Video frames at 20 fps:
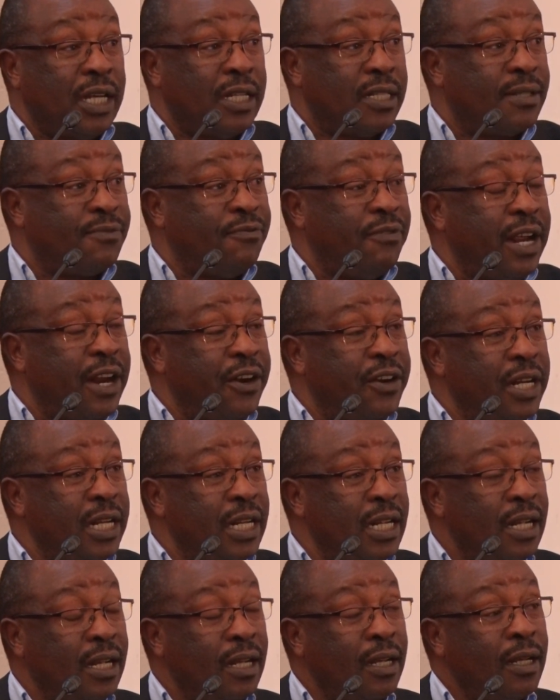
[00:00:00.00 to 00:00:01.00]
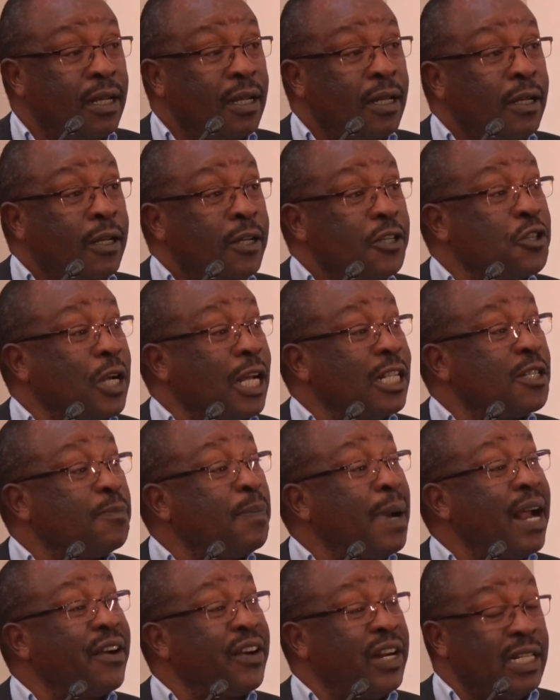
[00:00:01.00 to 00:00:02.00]
It's very
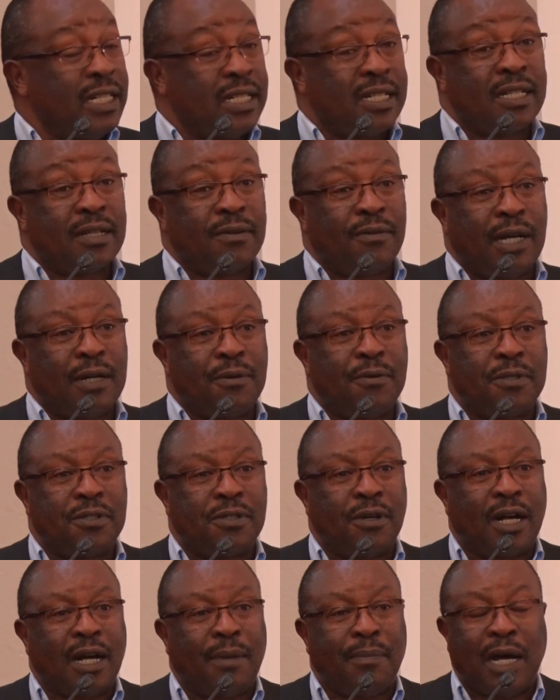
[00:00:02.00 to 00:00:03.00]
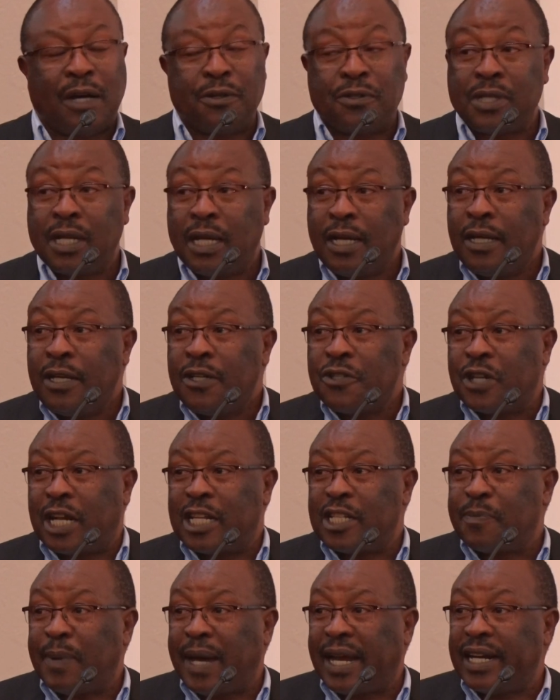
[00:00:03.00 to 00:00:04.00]
transparent. One could talk about
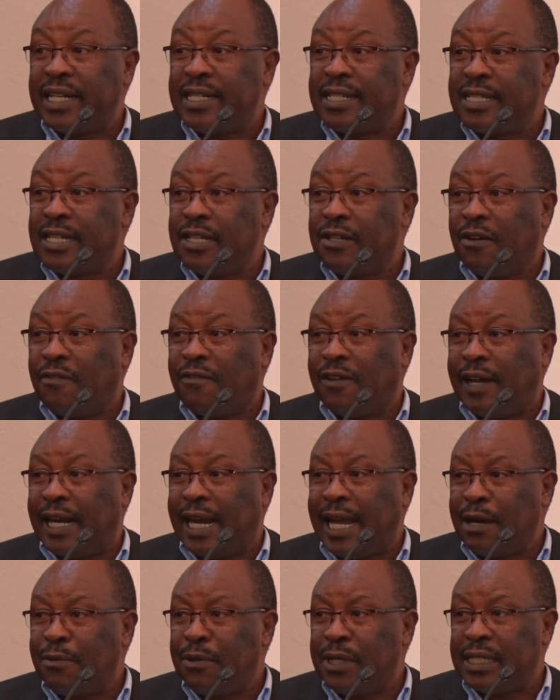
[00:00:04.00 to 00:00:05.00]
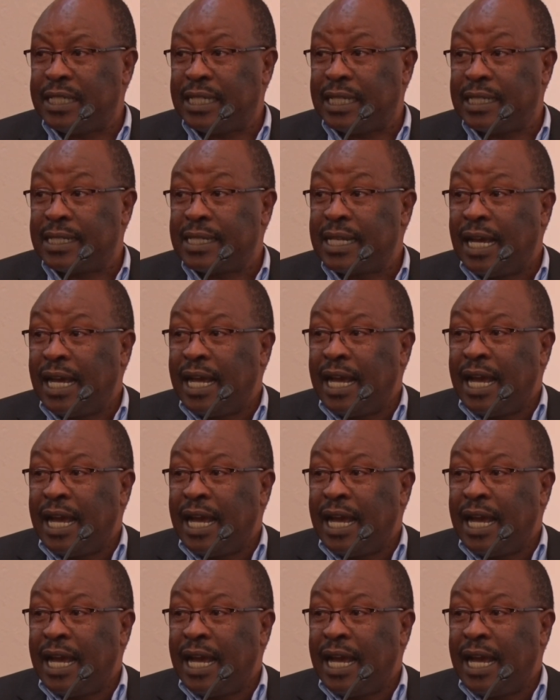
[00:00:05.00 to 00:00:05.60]
transparency of our languages.